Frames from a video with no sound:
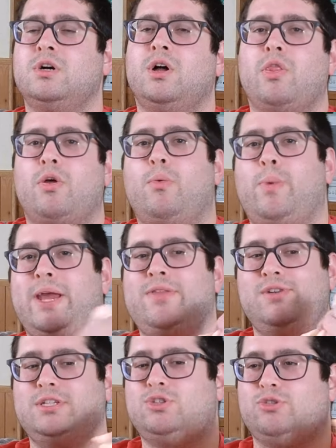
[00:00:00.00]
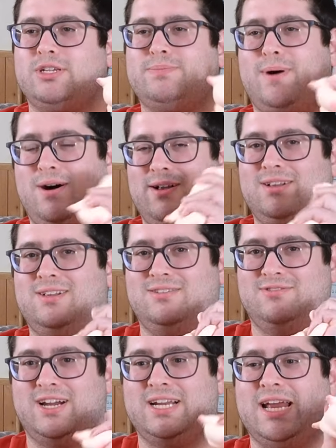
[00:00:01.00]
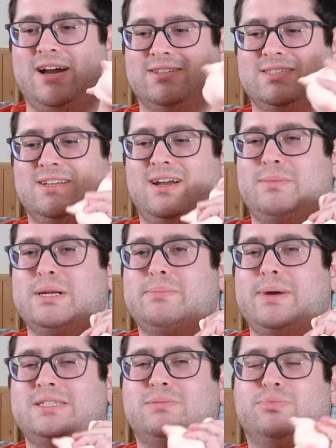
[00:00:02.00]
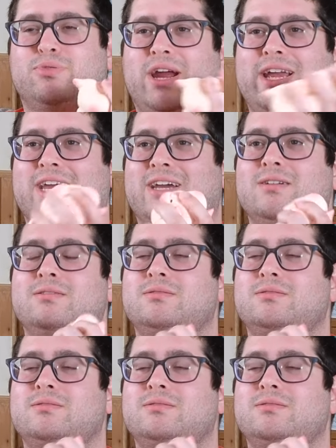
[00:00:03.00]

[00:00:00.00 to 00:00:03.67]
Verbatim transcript: The way this stress ball right now is, I'm about to break it.